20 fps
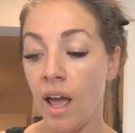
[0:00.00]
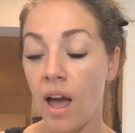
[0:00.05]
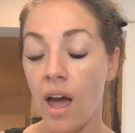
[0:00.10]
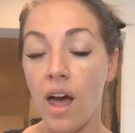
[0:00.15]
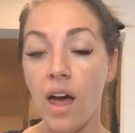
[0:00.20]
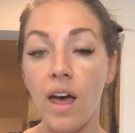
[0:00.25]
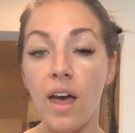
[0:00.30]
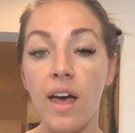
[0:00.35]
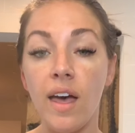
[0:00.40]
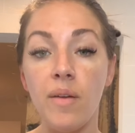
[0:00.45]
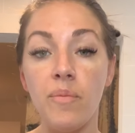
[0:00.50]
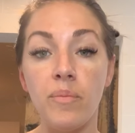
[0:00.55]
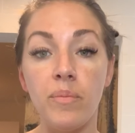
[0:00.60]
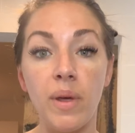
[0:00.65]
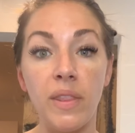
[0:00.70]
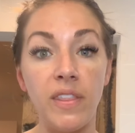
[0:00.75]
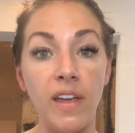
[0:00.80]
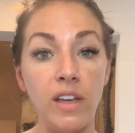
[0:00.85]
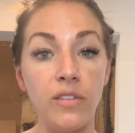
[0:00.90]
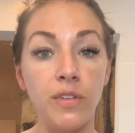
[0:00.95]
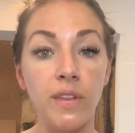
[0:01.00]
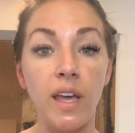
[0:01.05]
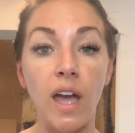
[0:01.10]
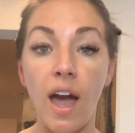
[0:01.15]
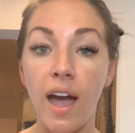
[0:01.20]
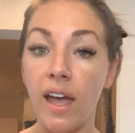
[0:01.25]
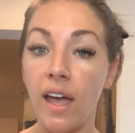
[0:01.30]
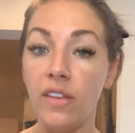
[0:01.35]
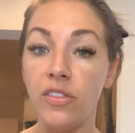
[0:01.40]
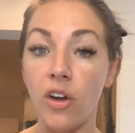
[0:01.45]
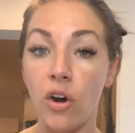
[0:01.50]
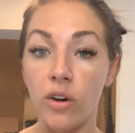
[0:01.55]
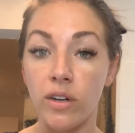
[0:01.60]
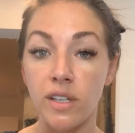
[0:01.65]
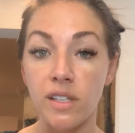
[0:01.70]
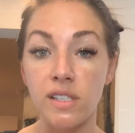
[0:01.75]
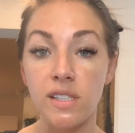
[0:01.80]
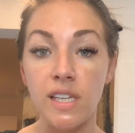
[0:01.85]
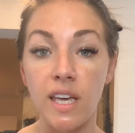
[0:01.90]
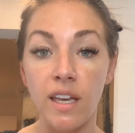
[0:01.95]
But thankfully I had the
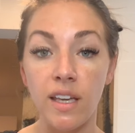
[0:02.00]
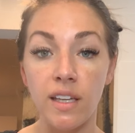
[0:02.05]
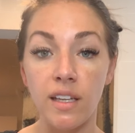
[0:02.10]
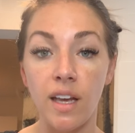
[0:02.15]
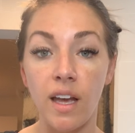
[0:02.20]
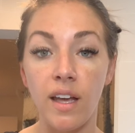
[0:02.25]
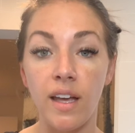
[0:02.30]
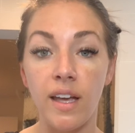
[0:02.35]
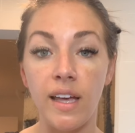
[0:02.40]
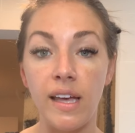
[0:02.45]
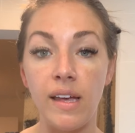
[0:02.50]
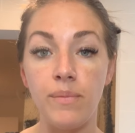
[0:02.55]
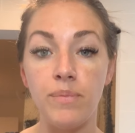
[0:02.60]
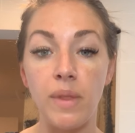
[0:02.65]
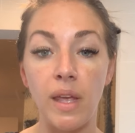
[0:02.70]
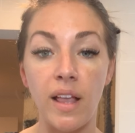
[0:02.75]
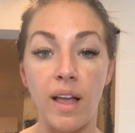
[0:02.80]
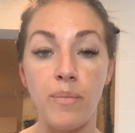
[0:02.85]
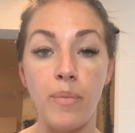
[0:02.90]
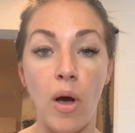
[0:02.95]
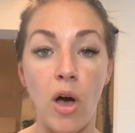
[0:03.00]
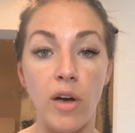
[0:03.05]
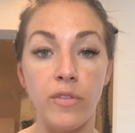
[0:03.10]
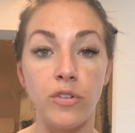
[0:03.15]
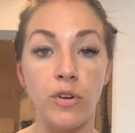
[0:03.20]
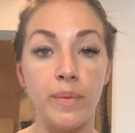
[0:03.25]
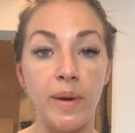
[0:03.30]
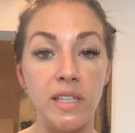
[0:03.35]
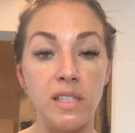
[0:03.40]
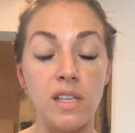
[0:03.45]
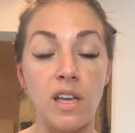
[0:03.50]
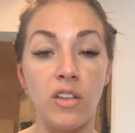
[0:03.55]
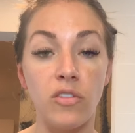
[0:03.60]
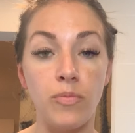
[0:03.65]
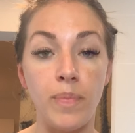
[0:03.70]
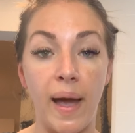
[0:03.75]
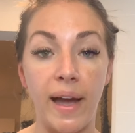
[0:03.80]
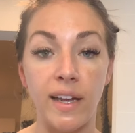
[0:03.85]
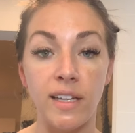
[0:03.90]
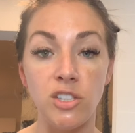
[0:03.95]
artist kit that I bought for
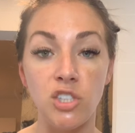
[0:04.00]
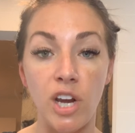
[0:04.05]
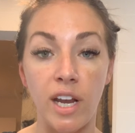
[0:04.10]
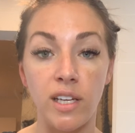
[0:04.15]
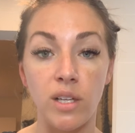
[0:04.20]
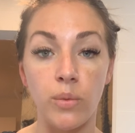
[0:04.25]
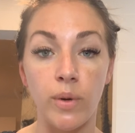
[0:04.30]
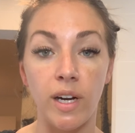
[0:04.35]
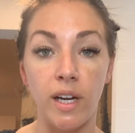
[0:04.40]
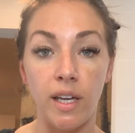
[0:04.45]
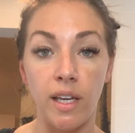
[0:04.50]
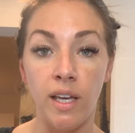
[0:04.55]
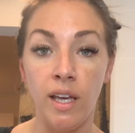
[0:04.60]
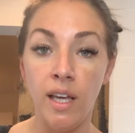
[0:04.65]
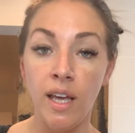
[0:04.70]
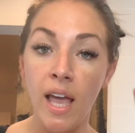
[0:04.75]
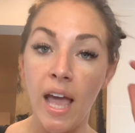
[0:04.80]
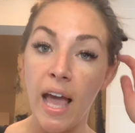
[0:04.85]
myself back in January,